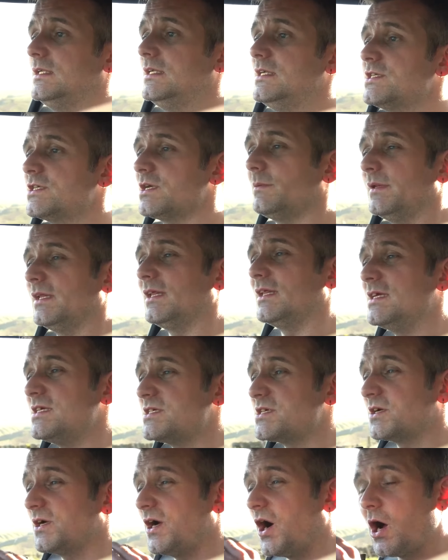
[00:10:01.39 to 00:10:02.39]
something
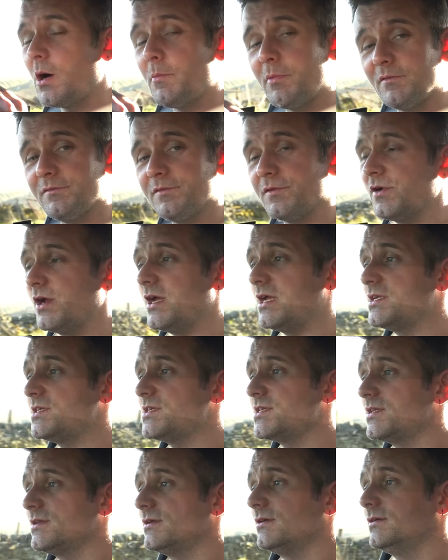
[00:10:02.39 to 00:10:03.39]
that's a cut above the
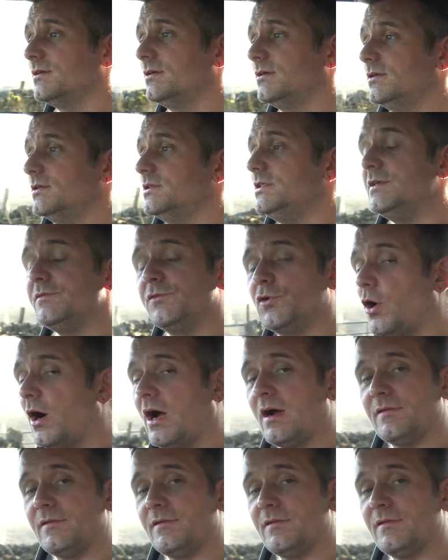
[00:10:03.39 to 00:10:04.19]
rest, you've got to